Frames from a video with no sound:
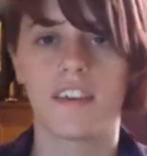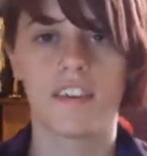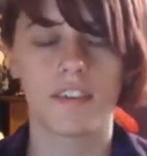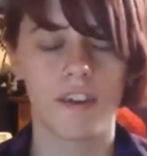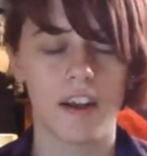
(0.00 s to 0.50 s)

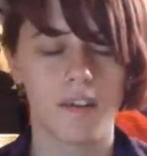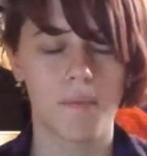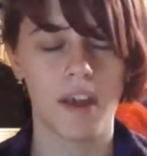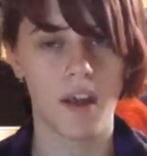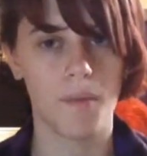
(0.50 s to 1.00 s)
she's distracting
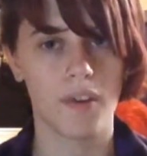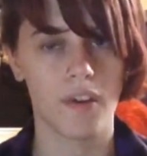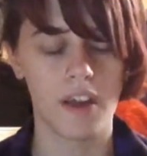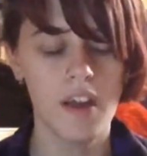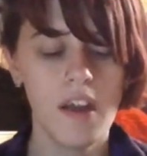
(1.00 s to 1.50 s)
me, I'm
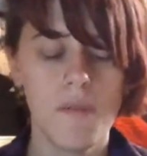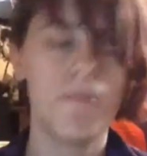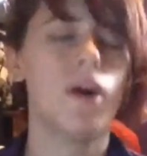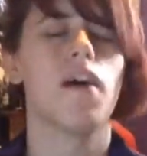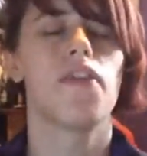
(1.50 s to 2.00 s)
sorry.
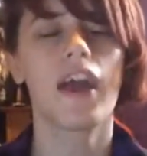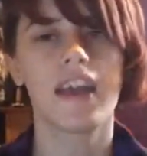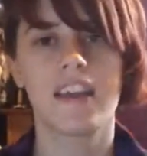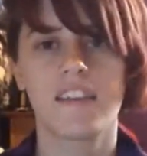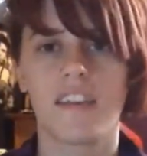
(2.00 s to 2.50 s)
But
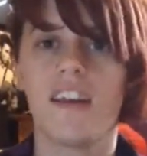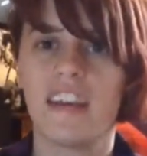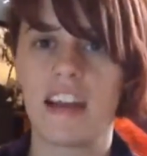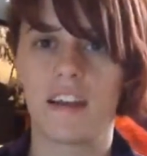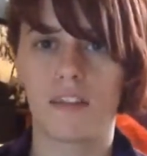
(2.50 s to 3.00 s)
that is a
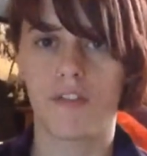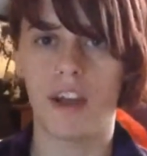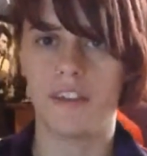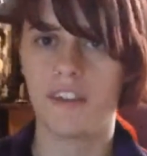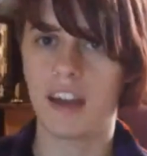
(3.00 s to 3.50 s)
needle and thread.